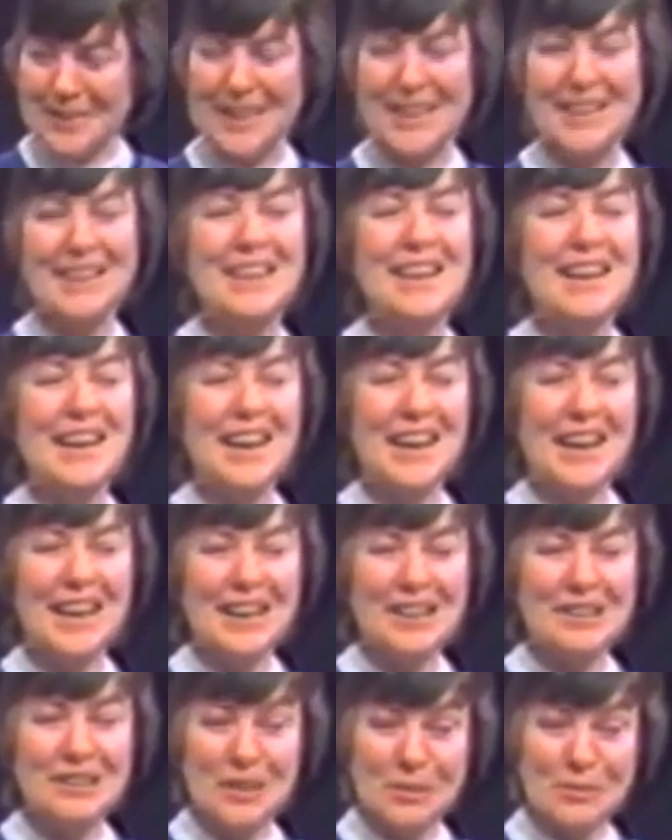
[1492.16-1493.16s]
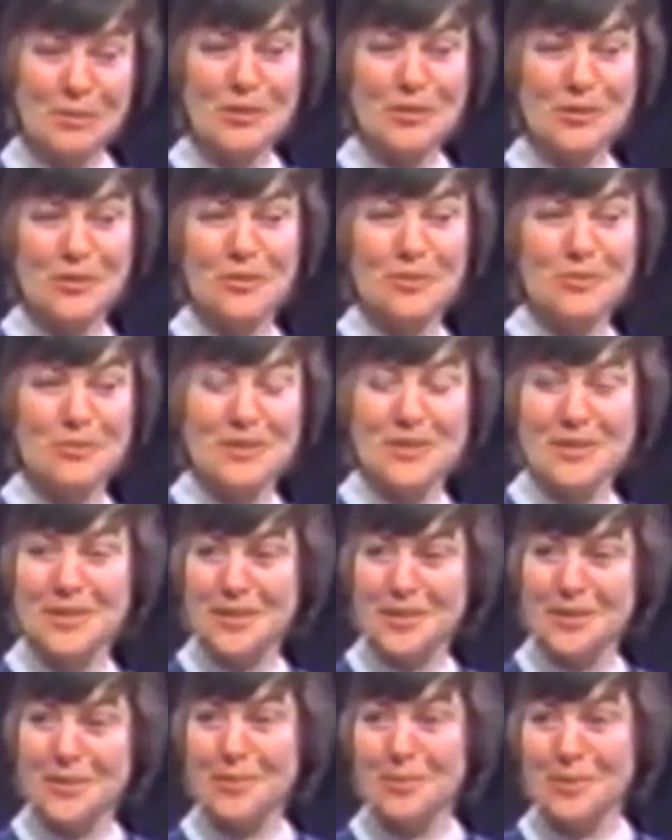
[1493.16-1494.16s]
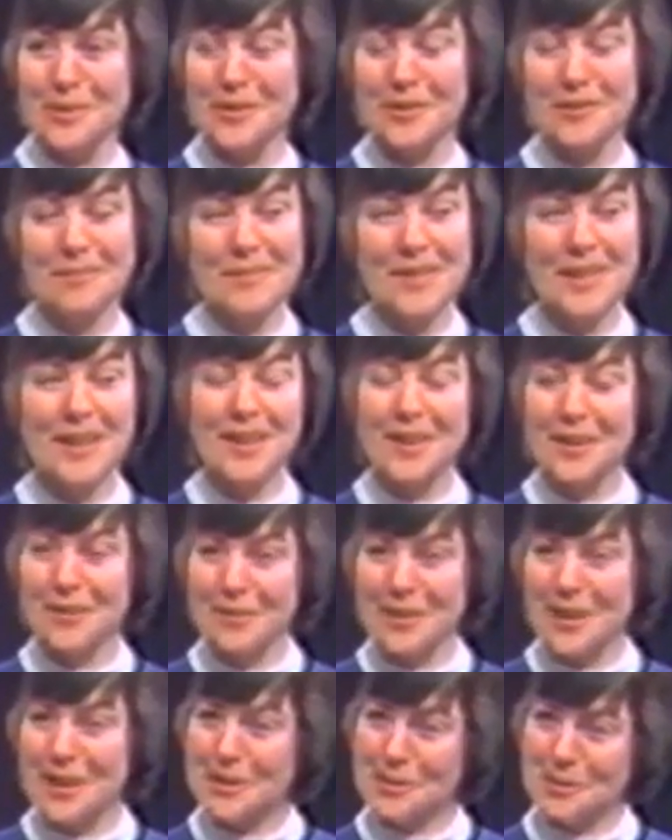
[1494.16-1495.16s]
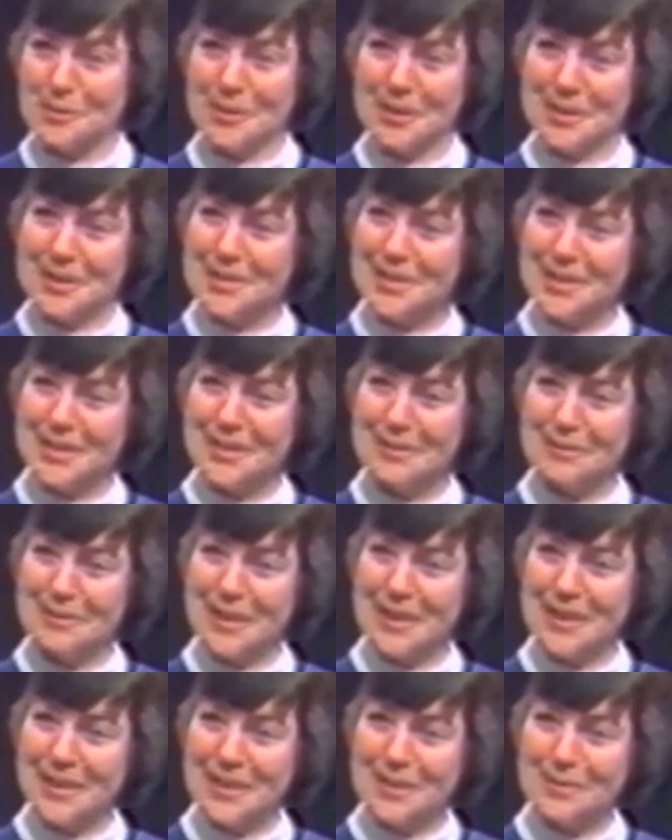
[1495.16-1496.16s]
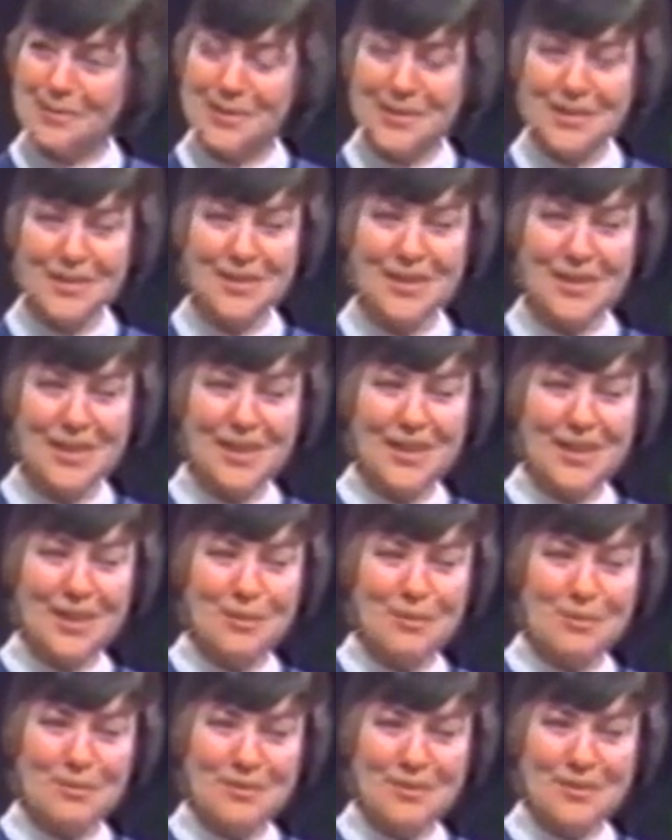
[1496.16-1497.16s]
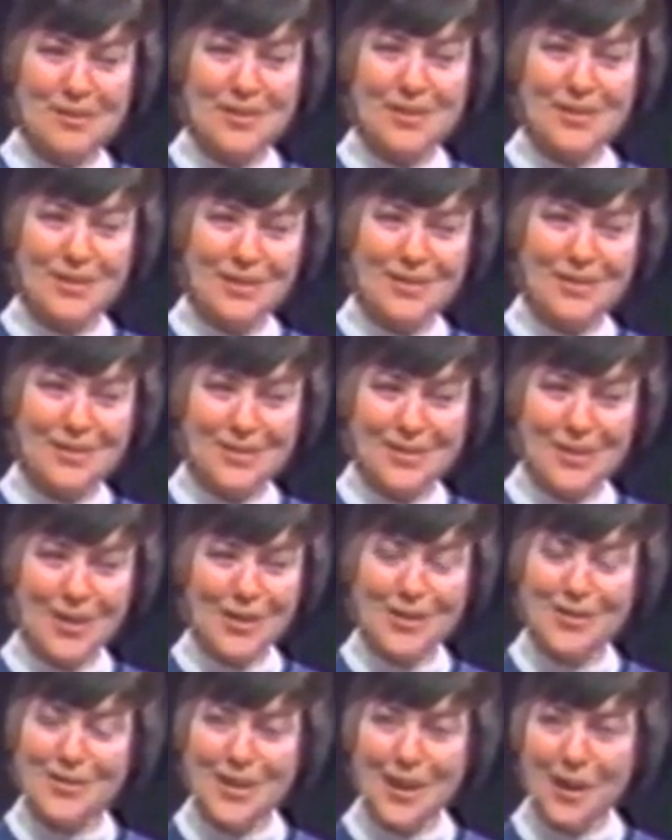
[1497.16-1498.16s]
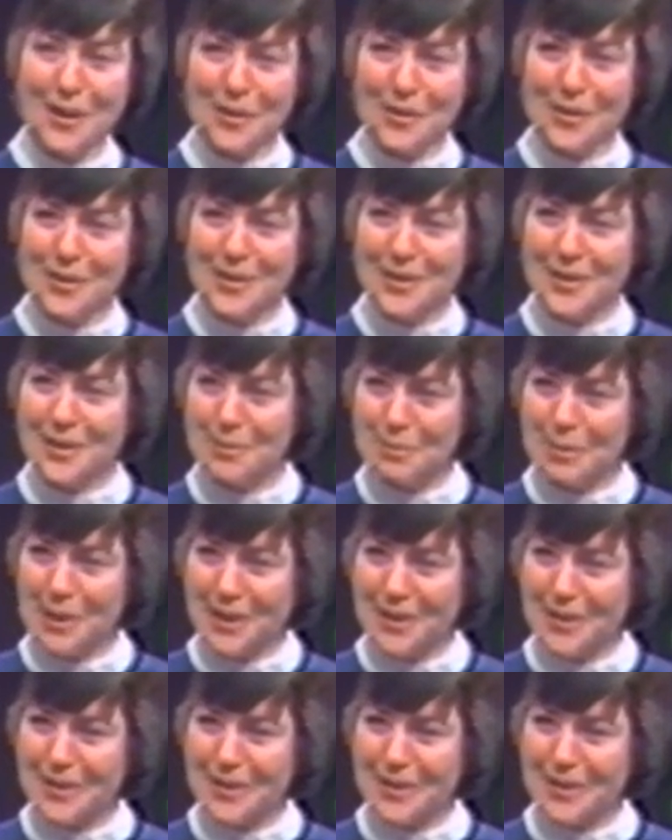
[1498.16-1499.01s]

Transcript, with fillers: Okay, and Demangeons was the super artifactualist in a way. He was Carl Sauer did it better,